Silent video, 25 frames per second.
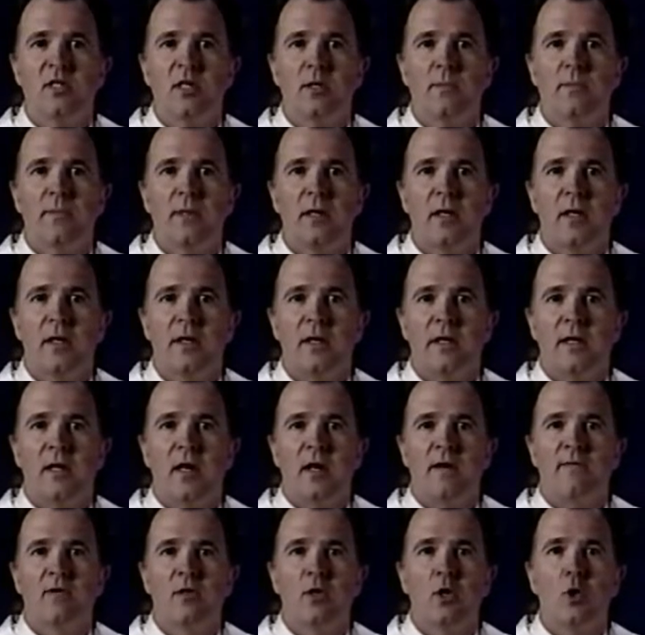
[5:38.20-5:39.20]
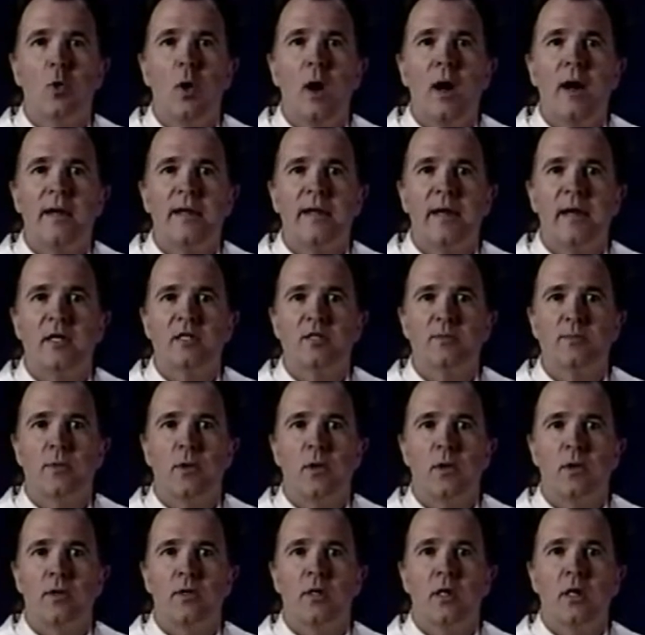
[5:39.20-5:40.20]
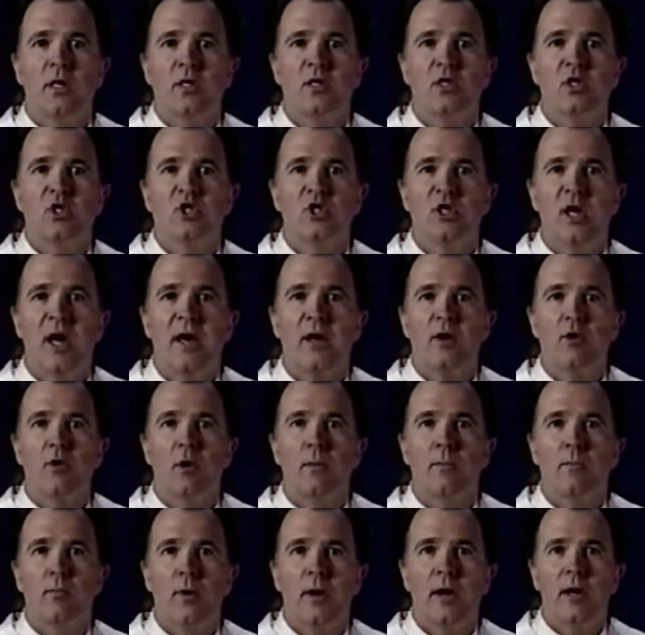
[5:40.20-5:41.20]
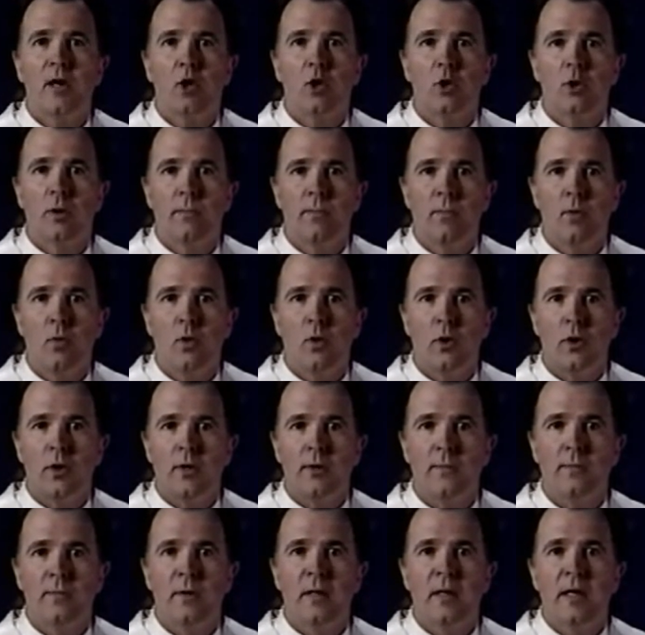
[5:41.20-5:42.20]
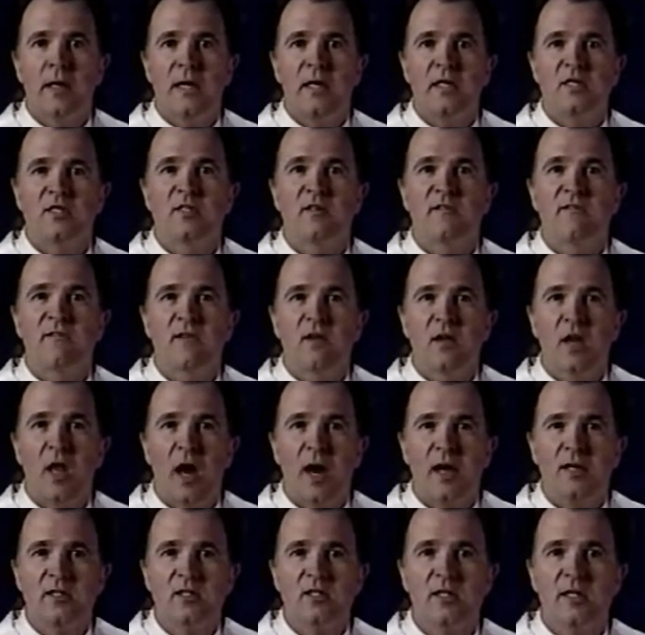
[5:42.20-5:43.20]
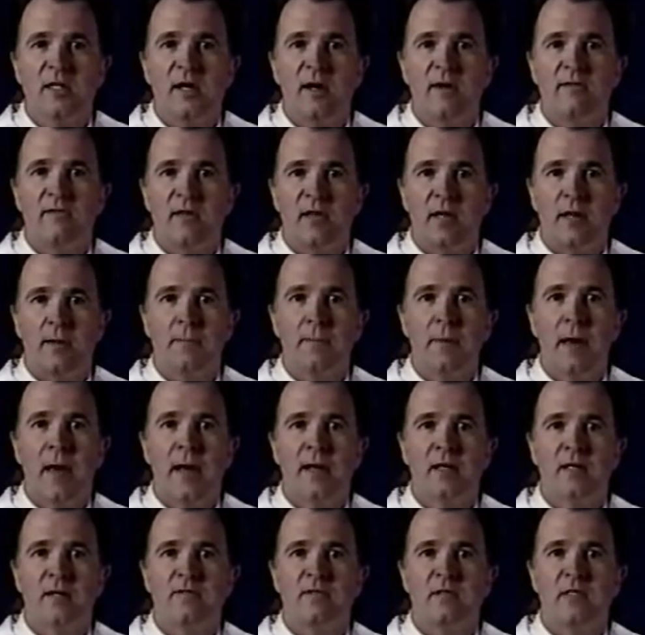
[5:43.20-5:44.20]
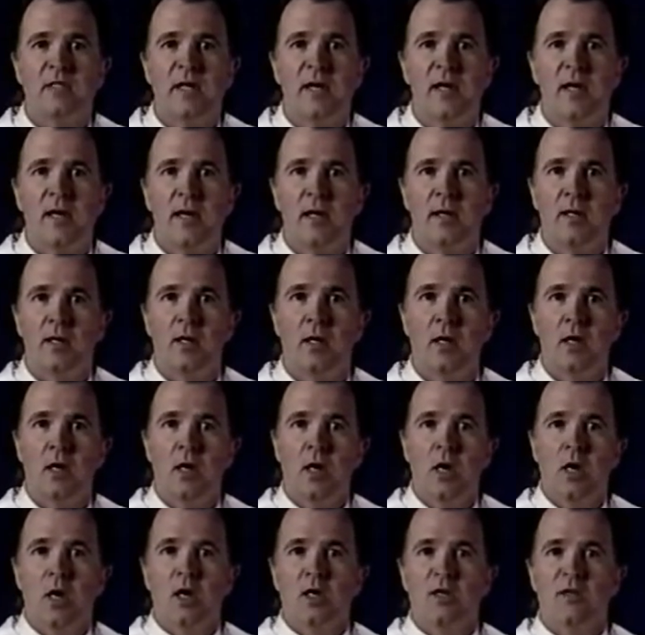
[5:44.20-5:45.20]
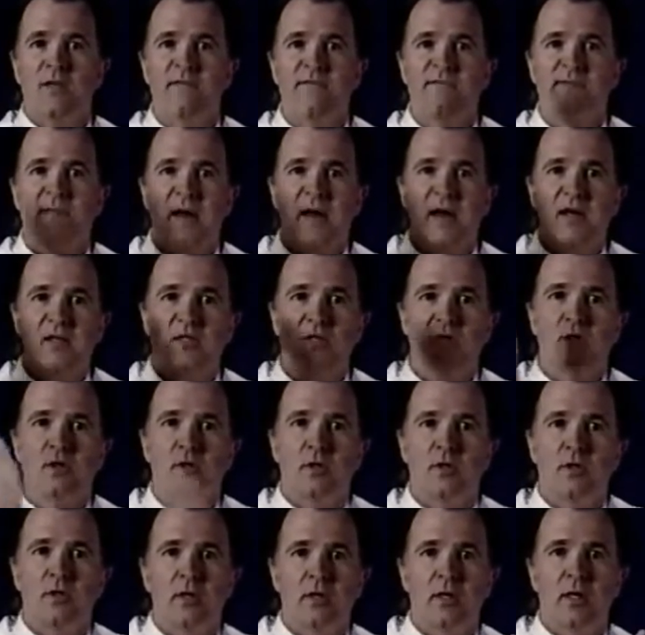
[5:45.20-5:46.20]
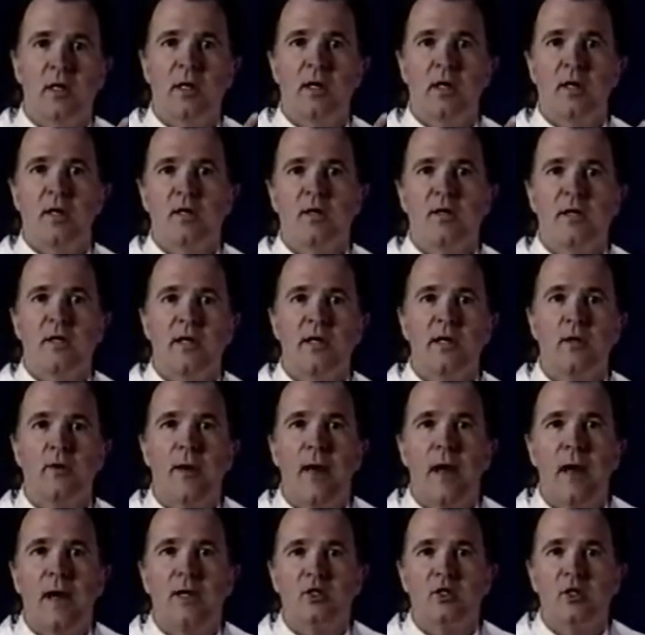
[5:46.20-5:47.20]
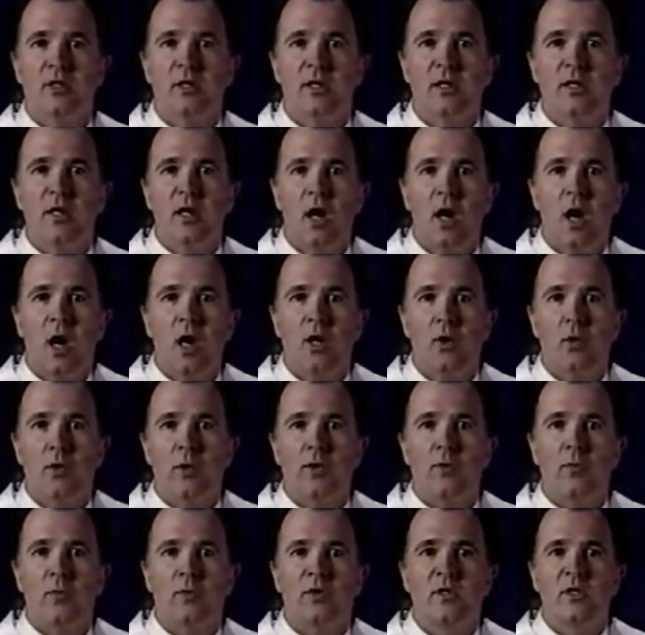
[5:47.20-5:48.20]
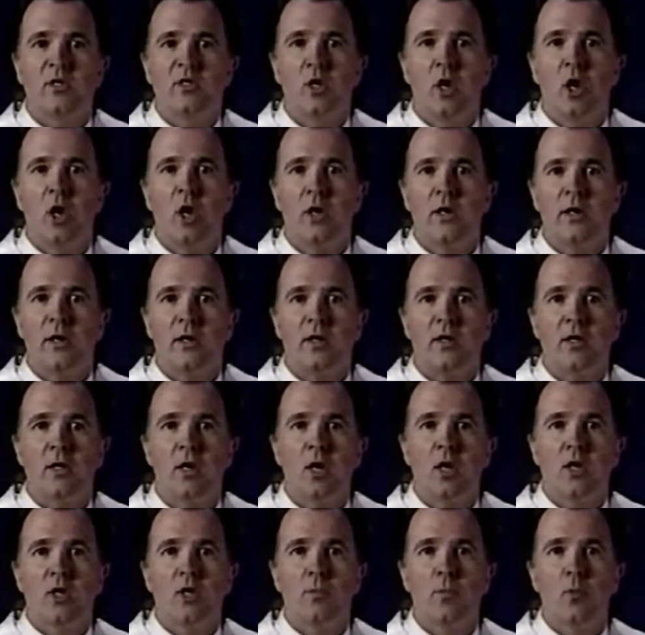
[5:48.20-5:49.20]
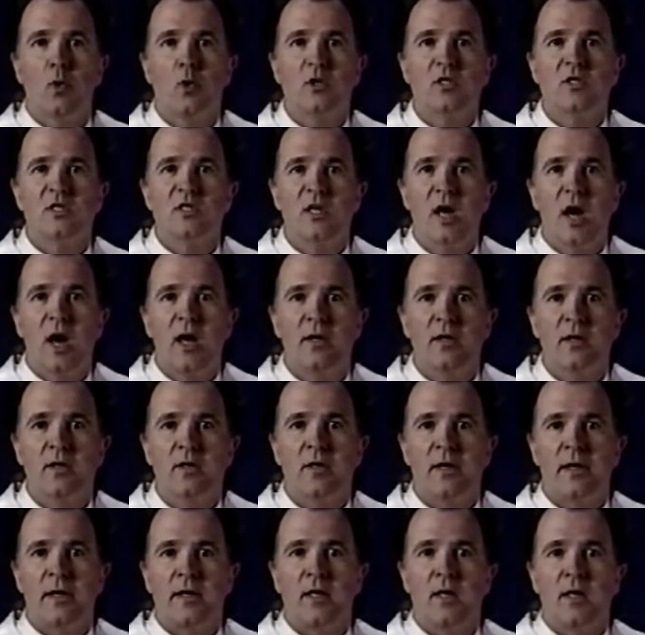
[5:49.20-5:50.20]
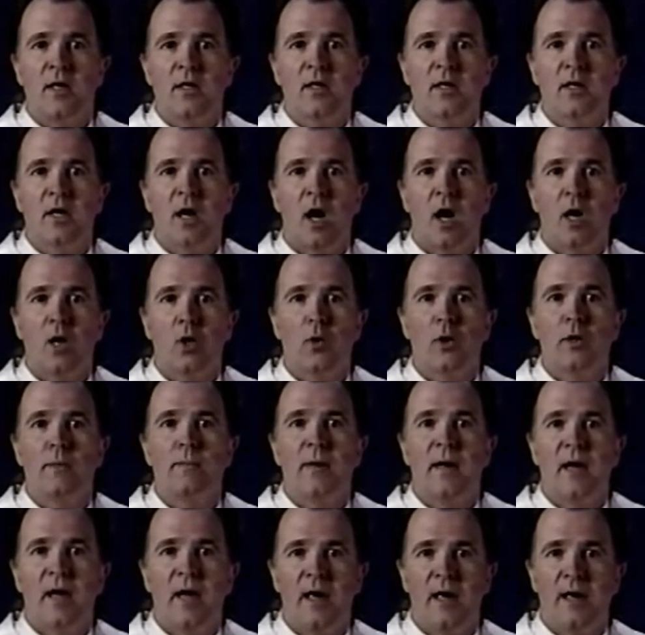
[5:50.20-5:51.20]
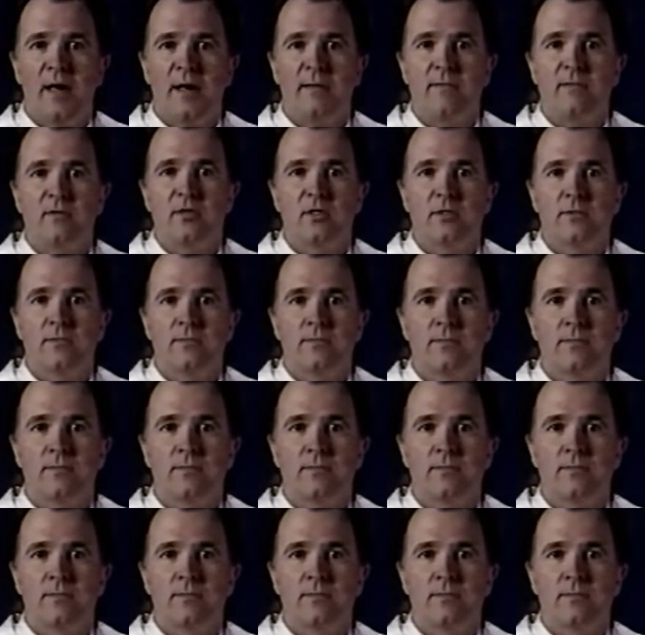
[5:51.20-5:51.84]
the ability of a karate expert to shatter a brick or a board is the velocity of the impact of his hand. The faster the interaction of the colloid with the target, the more solidly the colloid behaves.